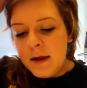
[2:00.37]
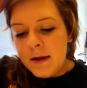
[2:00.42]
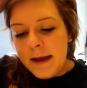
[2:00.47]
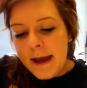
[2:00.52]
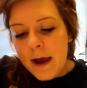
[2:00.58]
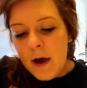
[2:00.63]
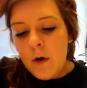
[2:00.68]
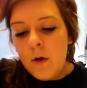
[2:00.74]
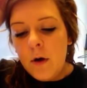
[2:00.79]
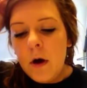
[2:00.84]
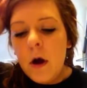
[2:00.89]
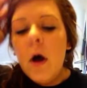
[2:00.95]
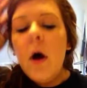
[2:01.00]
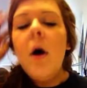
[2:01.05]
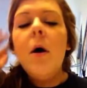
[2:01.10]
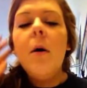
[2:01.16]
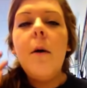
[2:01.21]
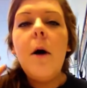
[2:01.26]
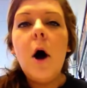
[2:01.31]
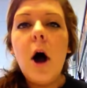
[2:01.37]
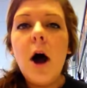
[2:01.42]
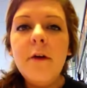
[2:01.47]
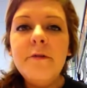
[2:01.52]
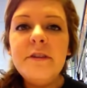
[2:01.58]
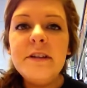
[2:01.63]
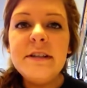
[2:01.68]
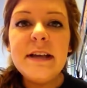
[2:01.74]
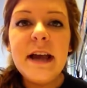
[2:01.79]
Now,
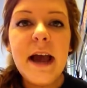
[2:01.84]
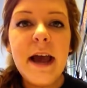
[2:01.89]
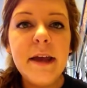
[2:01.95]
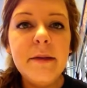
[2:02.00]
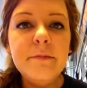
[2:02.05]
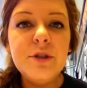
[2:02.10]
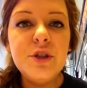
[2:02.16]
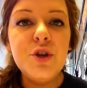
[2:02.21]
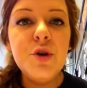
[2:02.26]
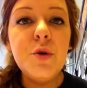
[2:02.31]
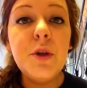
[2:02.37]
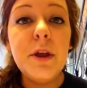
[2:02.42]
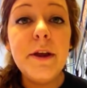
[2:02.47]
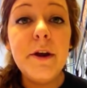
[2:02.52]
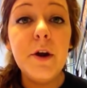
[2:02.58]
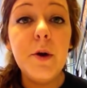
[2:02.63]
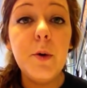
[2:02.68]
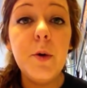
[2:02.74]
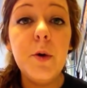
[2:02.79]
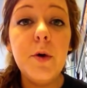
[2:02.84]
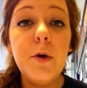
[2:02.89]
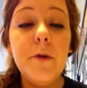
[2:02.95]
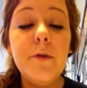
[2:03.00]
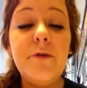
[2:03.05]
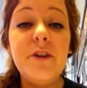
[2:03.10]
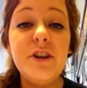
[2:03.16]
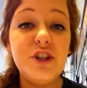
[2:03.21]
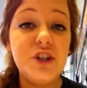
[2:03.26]
oftentimes nuclear
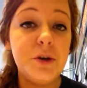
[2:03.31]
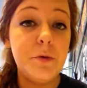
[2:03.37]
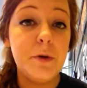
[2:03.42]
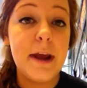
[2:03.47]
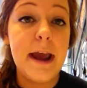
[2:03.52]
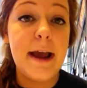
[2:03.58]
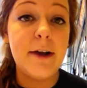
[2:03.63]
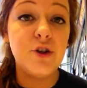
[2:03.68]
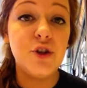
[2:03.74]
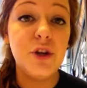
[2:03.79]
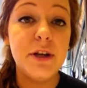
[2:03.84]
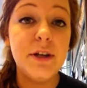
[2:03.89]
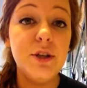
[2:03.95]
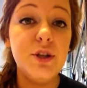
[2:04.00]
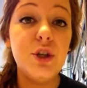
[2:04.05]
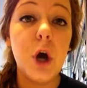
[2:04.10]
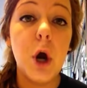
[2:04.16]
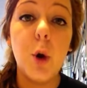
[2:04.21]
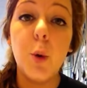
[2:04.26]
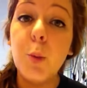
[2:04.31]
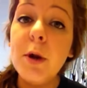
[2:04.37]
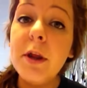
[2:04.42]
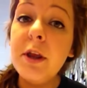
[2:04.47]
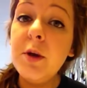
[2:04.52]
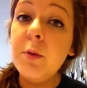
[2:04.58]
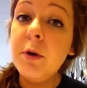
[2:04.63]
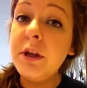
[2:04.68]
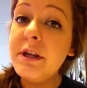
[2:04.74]
fission reactions are
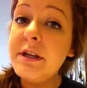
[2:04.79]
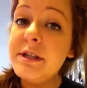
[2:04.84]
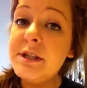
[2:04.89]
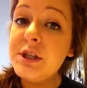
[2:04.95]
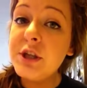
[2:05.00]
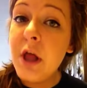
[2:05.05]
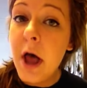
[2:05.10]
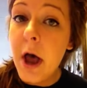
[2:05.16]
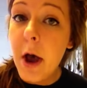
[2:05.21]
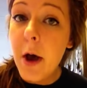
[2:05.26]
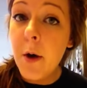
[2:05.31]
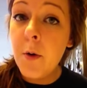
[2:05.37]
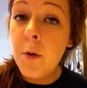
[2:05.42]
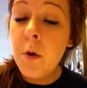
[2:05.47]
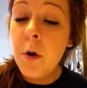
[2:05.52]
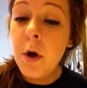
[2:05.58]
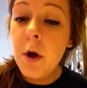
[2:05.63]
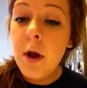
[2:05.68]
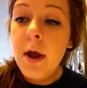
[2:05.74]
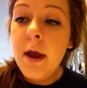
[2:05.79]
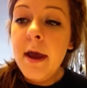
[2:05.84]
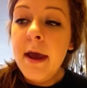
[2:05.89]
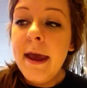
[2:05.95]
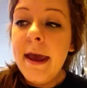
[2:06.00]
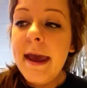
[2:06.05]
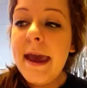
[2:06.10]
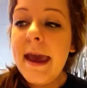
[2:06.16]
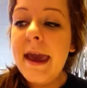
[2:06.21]
really, really slow,
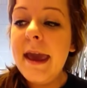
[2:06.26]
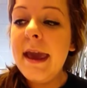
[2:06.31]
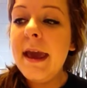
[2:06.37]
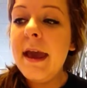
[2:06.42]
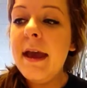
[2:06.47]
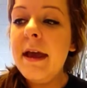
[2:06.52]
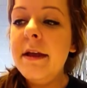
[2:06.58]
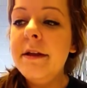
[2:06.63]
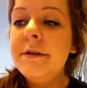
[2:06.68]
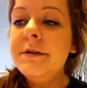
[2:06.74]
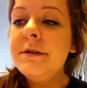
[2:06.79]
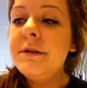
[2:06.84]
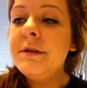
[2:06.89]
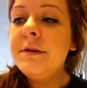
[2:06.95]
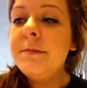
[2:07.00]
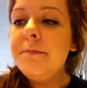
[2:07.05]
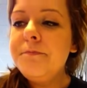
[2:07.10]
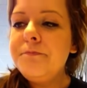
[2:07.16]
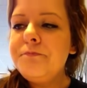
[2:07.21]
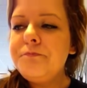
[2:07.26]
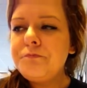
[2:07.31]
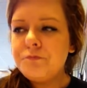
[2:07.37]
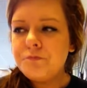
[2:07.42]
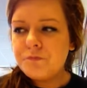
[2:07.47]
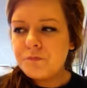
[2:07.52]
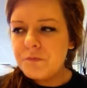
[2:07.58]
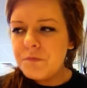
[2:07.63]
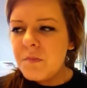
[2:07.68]
and
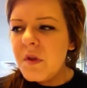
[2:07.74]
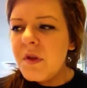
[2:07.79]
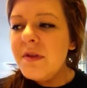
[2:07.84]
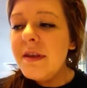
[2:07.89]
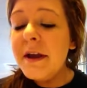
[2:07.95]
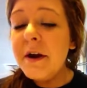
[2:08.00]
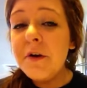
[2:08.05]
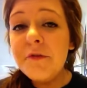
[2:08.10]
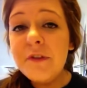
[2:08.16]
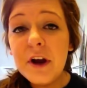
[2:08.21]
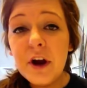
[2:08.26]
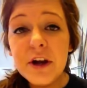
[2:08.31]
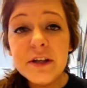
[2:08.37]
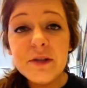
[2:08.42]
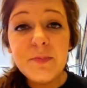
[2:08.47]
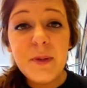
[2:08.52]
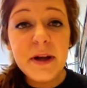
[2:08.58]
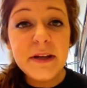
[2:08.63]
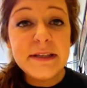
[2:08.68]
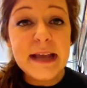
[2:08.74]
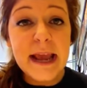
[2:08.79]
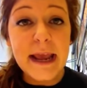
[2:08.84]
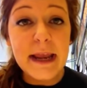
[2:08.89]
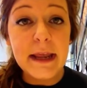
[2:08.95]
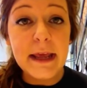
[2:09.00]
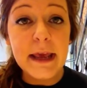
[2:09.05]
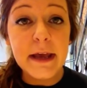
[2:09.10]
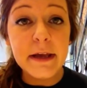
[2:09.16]
they are very
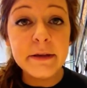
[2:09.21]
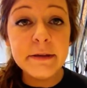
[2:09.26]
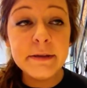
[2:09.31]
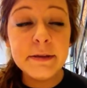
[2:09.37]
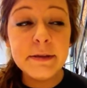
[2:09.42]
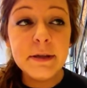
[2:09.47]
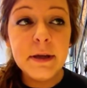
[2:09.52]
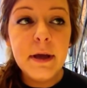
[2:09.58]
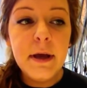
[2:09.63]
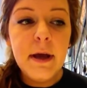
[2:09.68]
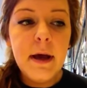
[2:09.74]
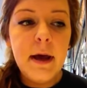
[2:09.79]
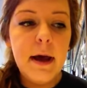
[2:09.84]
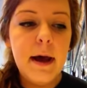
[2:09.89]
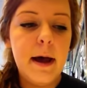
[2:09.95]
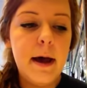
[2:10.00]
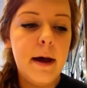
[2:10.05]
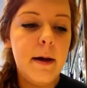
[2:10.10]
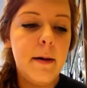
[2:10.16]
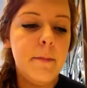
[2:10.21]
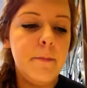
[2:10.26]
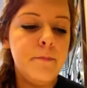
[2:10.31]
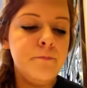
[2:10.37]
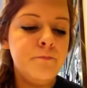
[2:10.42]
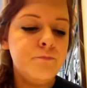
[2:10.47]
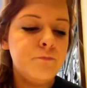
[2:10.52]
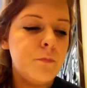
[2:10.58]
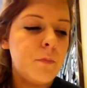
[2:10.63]
spontaneous.
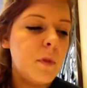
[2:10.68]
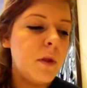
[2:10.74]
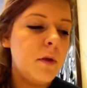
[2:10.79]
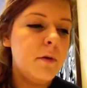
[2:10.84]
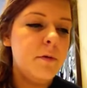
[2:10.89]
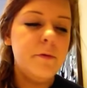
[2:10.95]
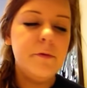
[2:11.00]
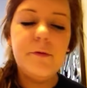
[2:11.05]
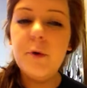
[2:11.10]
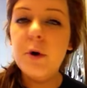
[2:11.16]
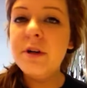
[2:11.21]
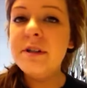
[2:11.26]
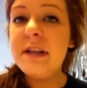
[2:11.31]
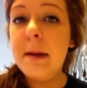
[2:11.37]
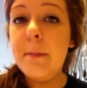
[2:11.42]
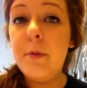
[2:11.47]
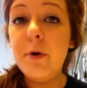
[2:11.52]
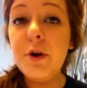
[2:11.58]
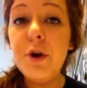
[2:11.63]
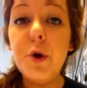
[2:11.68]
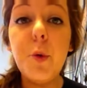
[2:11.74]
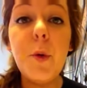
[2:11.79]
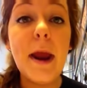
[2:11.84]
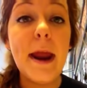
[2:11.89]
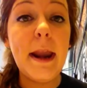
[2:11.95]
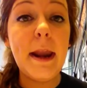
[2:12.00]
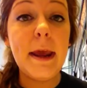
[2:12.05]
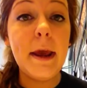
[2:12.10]
For example,
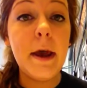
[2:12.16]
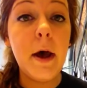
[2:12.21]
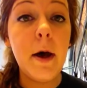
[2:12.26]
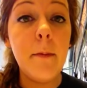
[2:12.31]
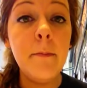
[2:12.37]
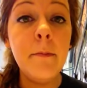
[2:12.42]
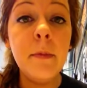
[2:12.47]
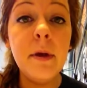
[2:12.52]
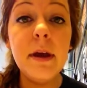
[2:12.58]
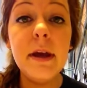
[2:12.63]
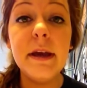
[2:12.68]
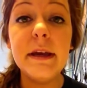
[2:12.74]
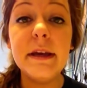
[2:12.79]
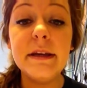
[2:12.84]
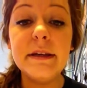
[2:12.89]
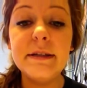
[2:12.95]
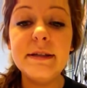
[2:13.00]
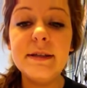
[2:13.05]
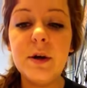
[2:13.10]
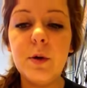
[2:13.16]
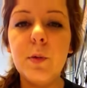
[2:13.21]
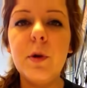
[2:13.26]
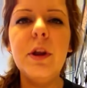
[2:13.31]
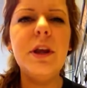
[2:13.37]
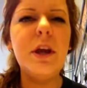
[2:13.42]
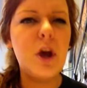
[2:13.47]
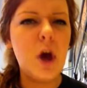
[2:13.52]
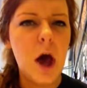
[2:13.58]
uranium is a
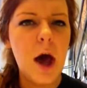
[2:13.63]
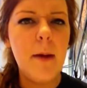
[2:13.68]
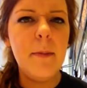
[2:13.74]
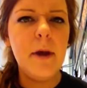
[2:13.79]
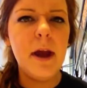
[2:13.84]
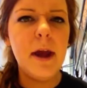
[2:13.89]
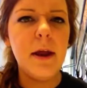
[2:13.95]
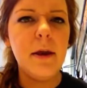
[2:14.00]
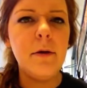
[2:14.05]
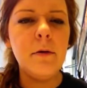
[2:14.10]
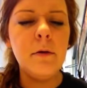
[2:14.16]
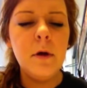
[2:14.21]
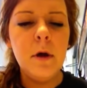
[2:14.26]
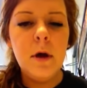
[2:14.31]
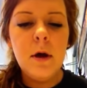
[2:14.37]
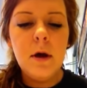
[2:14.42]
really common